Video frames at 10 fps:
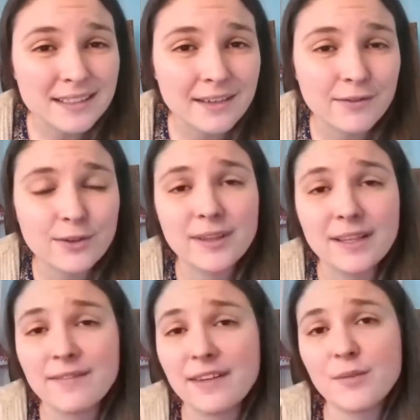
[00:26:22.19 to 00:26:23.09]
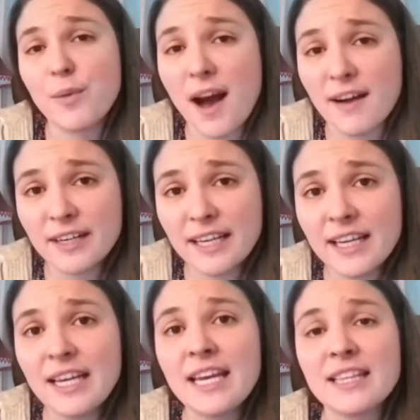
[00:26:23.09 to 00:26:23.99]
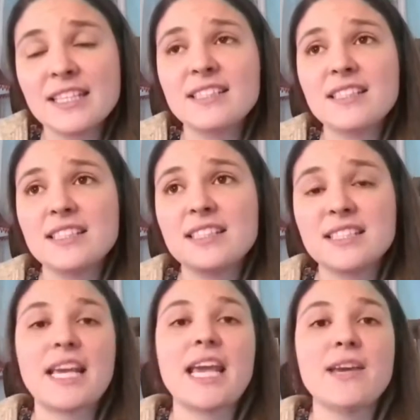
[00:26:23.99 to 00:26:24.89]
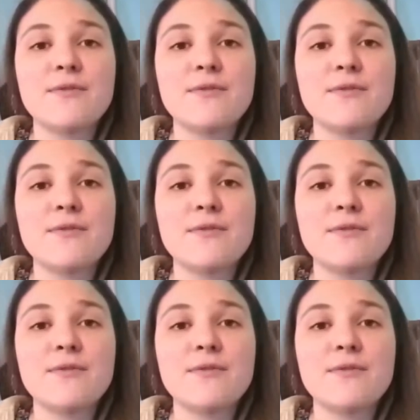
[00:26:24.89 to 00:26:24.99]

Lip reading: if you're living in poverty, this is a safe,